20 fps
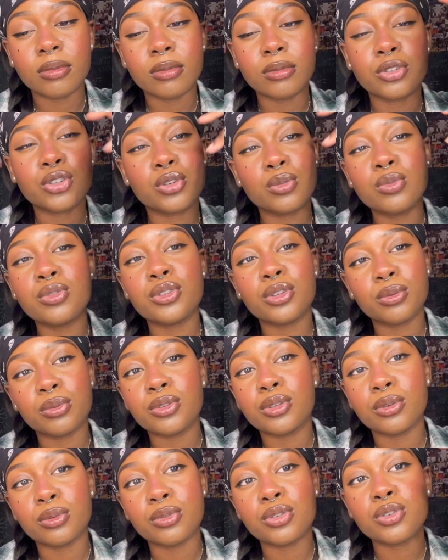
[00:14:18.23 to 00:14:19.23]
choose
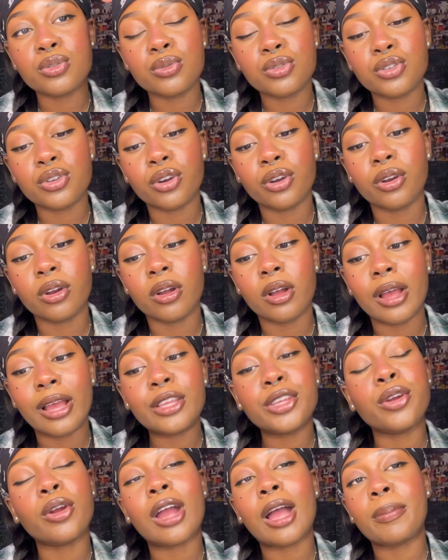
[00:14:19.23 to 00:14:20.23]
your
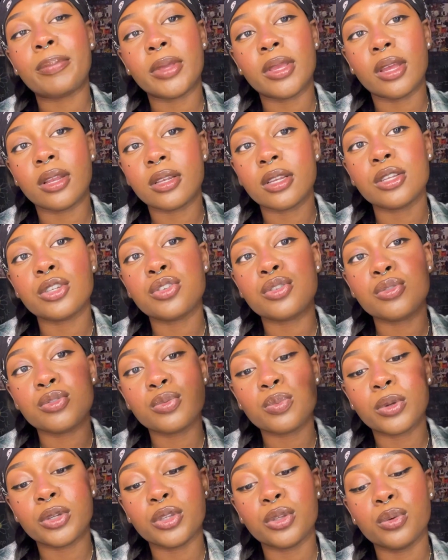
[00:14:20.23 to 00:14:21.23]
happy ending.
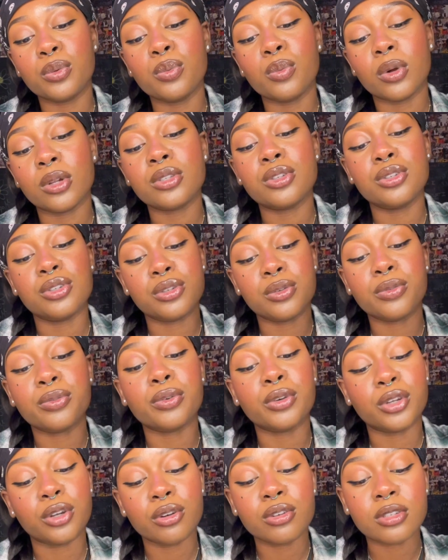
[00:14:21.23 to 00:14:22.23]
Choose what you want to do
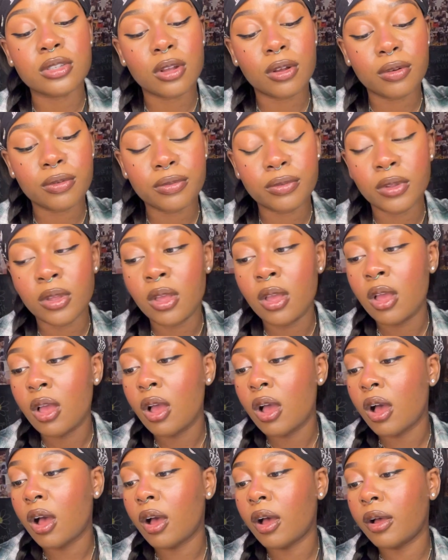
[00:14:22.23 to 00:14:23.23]
for yourself.
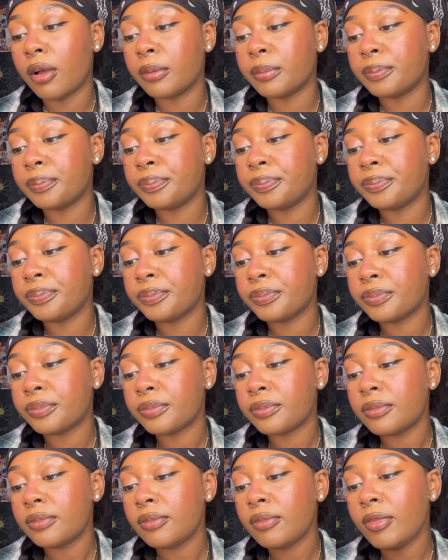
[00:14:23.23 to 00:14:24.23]

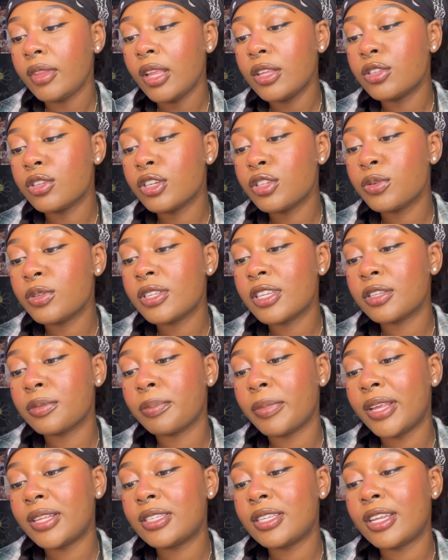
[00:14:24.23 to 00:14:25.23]
So this one says,
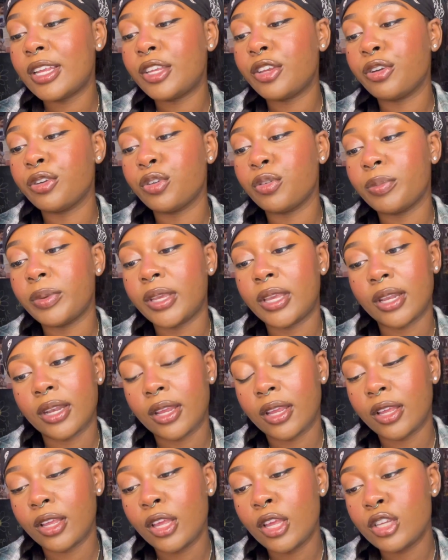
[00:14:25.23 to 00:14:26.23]
make today your new
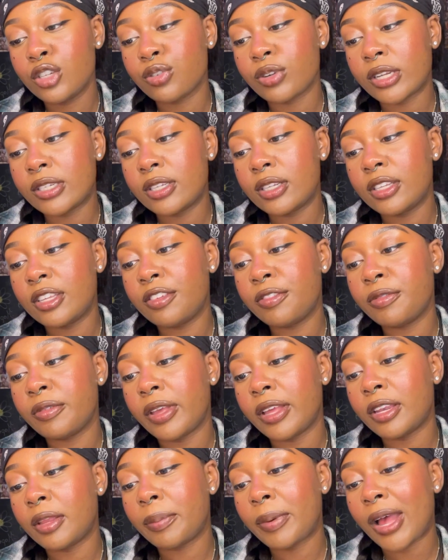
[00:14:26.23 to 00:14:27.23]
beginning. Try to leave
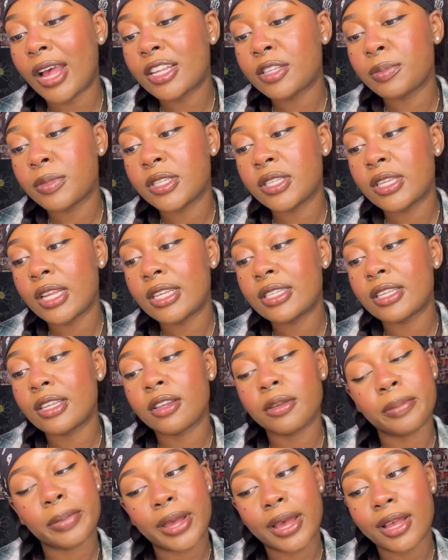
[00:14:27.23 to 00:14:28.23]
any past mistakes in
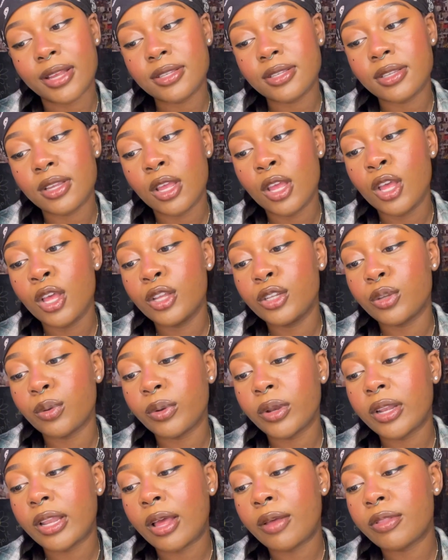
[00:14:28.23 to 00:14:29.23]
the past.
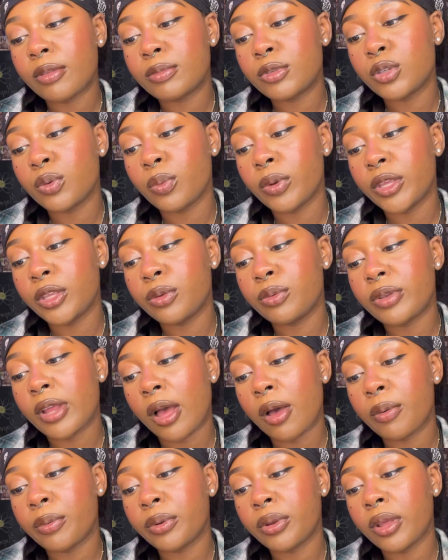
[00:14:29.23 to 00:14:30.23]
Don't allow them to weigh you
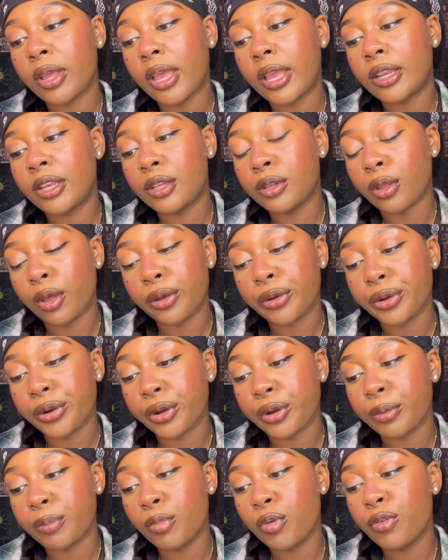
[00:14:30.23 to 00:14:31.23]
down any
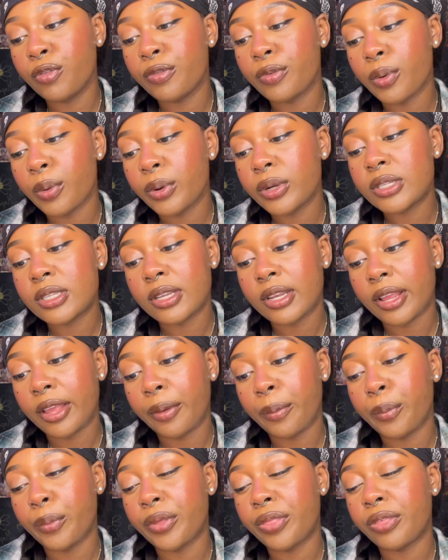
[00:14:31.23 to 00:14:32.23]
longer. Move forward today
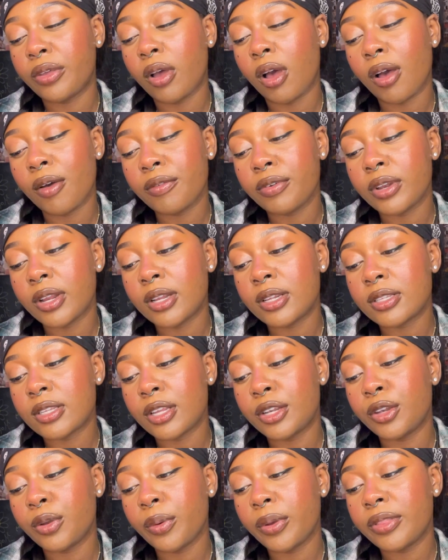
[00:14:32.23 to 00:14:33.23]
with confidence
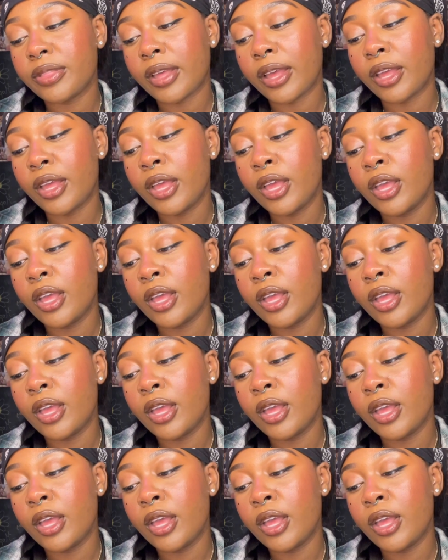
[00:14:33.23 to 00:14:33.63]
and knowing that